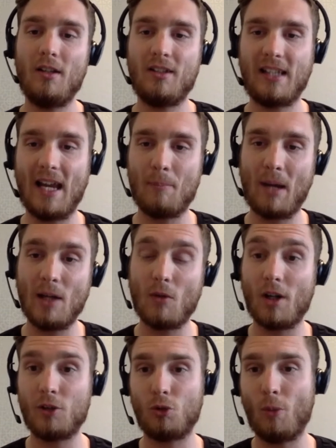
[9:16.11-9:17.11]
to get a pay
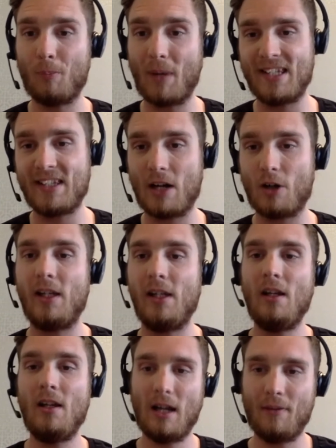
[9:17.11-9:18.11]
rise on your base salary
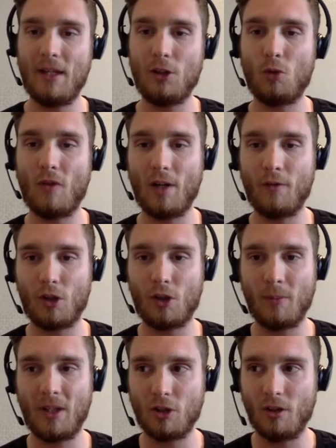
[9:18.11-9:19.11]
and then your relevant
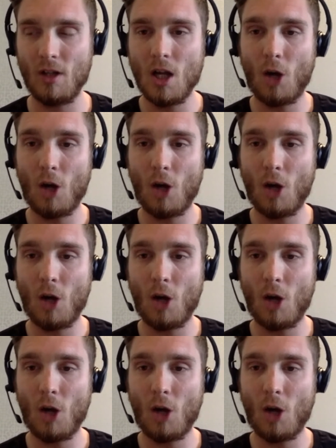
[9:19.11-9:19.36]
commission.